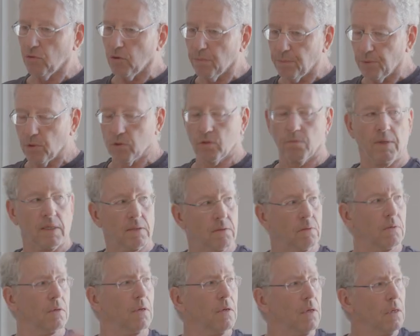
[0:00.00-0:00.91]
throughput,
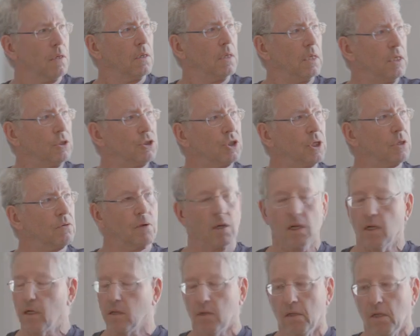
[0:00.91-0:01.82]
but in
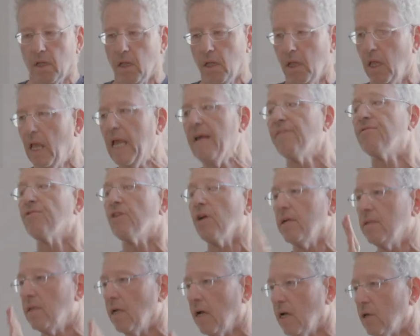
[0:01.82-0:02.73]
general, every
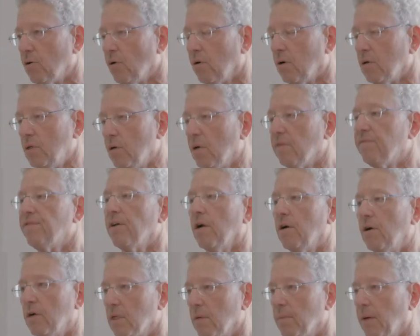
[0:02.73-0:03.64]
idea you, you have
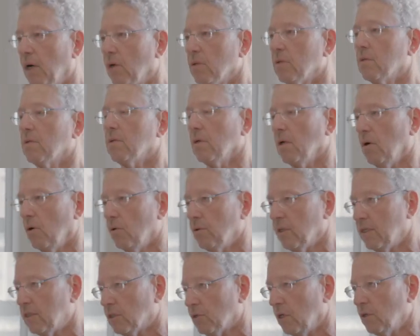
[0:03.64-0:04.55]
heard about on
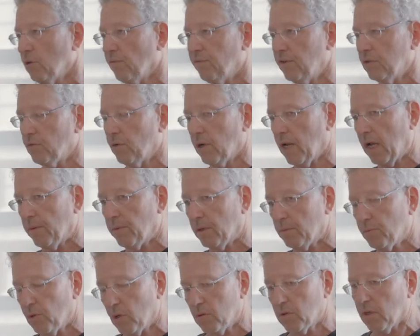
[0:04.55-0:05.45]
this trade-off in
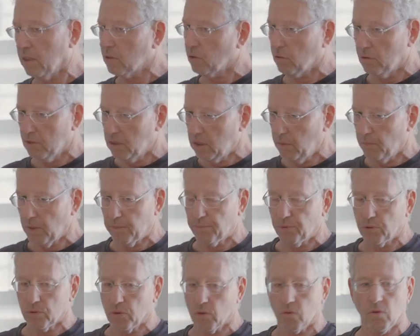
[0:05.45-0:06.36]
reliable broadcast or similar
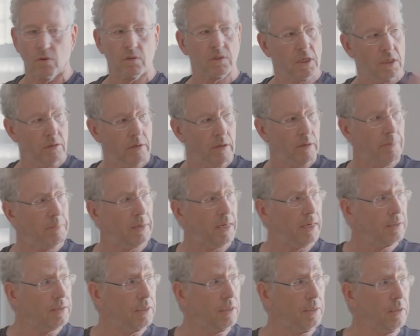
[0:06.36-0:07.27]
protocols can be
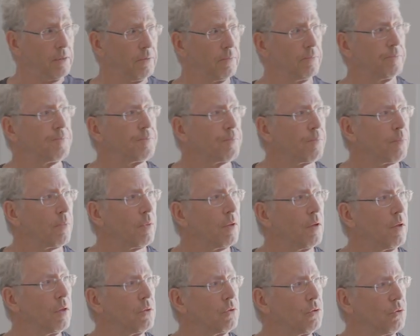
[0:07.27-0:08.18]
applied here
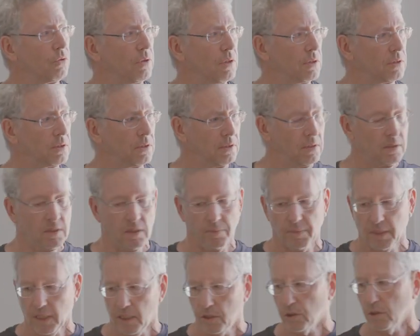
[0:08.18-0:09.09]
to this uh,
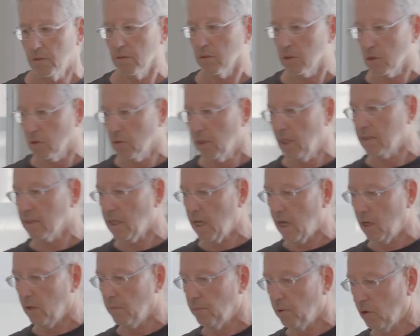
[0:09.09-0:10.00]
dissemination. So that's
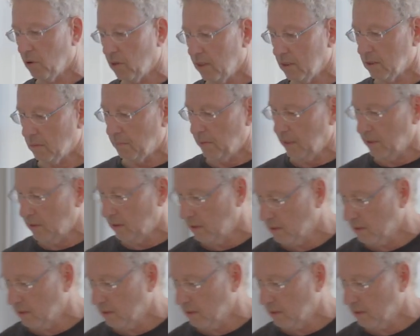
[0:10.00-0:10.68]
how blocklace-based